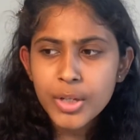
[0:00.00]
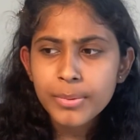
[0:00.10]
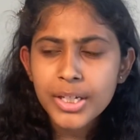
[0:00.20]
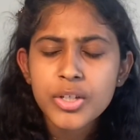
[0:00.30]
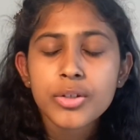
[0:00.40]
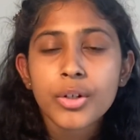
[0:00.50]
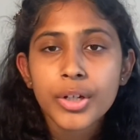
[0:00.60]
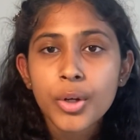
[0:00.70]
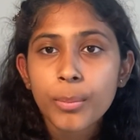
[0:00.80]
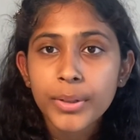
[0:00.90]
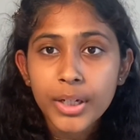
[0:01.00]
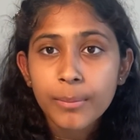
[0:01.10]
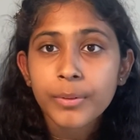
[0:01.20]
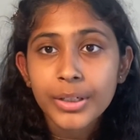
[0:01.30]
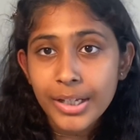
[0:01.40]
applications already opened
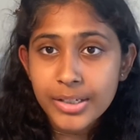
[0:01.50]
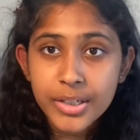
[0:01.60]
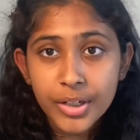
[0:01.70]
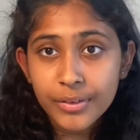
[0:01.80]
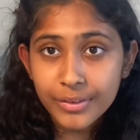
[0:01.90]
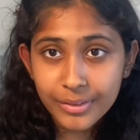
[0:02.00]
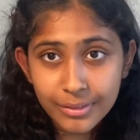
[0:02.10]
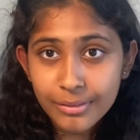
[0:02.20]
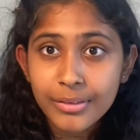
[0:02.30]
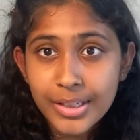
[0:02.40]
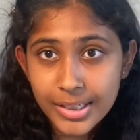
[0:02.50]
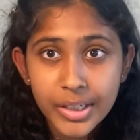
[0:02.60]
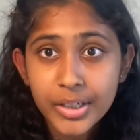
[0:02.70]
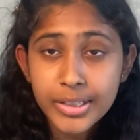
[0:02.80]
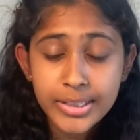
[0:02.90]
up for next year, this
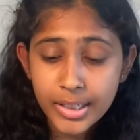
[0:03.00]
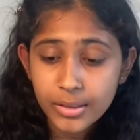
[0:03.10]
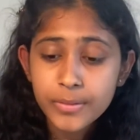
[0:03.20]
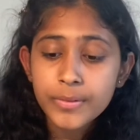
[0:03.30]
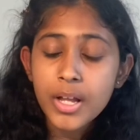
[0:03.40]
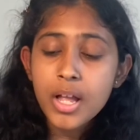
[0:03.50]
year itself.